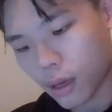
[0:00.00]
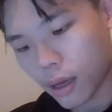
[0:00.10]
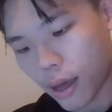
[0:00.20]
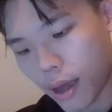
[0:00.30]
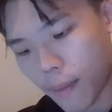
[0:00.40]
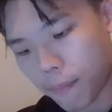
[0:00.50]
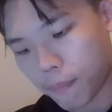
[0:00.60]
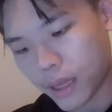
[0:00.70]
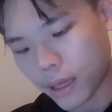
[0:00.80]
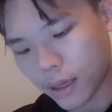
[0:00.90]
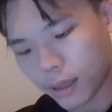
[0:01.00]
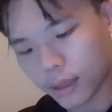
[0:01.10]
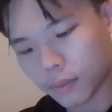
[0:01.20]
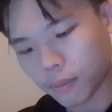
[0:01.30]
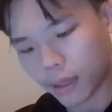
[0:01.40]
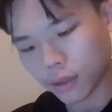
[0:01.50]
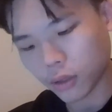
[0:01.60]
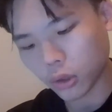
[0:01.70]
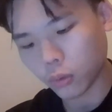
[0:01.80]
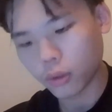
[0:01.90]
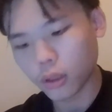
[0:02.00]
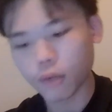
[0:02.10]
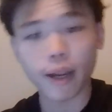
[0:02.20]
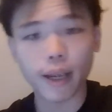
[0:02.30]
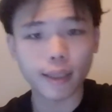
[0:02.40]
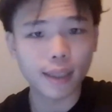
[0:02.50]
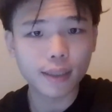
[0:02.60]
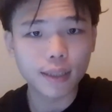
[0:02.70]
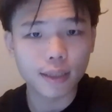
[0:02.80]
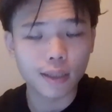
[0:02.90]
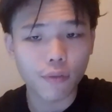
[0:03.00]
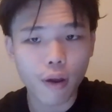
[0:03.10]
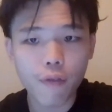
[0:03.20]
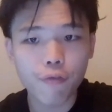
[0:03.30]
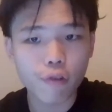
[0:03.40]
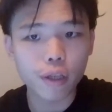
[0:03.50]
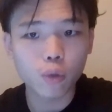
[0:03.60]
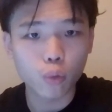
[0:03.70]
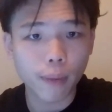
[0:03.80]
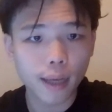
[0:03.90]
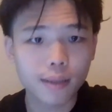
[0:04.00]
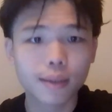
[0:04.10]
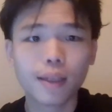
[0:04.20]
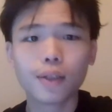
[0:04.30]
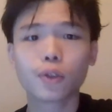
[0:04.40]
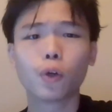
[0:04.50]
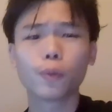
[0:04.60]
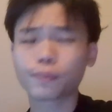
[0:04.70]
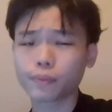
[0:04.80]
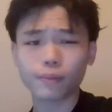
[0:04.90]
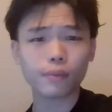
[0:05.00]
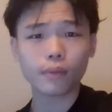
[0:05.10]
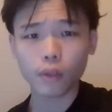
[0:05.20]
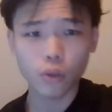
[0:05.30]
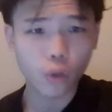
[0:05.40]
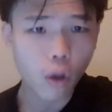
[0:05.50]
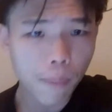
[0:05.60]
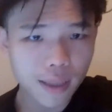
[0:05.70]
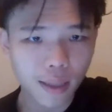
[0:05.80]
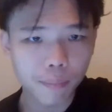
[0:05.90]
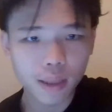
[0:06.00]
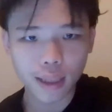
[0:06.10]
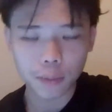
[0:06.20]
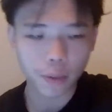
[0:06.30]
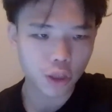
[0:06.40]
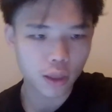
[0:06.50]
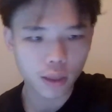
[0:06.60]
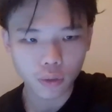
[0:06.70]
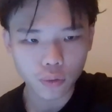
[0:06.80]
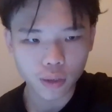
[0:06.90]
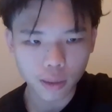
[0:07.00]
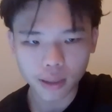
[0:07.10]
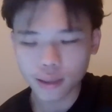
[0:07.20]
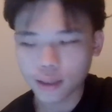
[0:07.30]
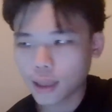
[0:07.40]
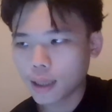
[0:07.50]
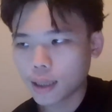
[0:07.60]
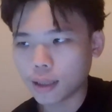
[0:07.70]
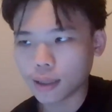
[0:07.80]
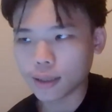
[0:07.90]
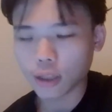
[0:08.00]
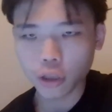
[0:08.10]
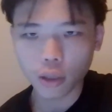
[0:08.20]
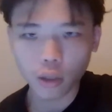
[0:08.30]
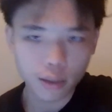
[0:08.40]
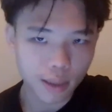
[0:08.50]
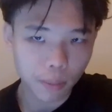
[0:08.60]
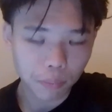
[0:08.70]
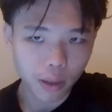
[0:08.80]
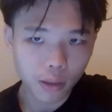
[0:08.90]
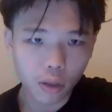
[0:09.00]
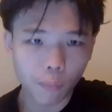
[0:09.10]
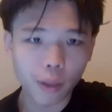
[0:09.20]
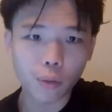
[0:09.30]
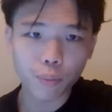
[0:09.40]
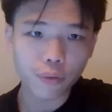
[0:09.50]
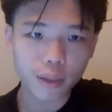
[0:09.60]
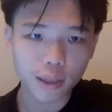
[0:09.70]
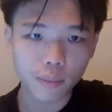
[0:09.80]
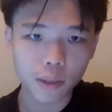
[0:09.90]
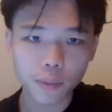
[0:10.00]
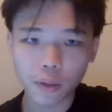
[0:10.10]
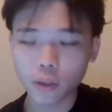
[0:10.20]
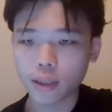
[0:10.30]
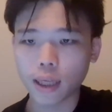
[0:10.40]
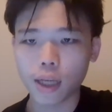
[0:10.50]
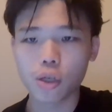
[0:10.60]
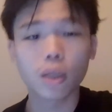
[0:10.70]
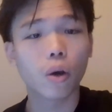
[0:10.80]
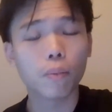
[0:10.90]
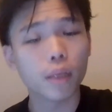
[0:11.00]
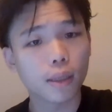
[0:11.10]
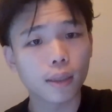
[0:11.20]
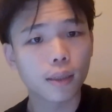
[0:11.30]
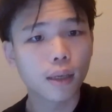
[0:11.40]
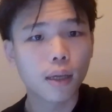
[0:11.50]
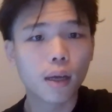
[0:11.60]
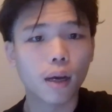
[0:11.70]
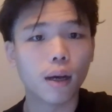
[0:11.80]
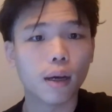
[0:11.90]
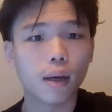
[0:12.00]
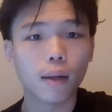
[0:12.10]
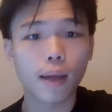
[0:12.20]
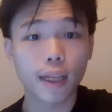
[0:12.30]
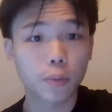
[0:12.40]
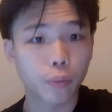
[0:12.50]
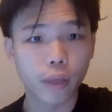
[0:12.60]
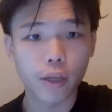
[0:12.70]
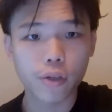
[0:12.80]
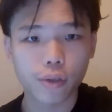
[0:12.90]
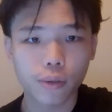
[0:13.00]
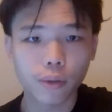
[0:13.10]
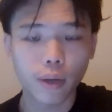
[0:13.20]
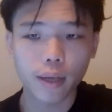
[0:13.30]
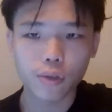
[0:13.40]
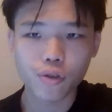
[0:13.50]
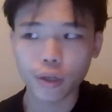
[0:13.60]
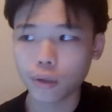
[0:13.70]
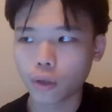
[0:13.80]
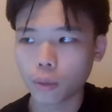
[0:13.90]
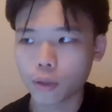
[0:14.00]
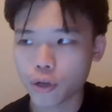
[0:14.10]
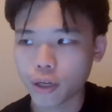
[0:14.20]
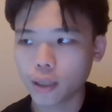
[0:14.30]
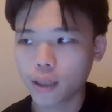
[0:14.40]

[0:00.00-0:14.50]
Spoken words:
and B is minus 2, right? And then this is a very free 2 marks. So, you know, complex numbers, especially in the new syllabus, it's actually a lot simpler compared to the previous syllabus because they actually omitted exponential and trigonometric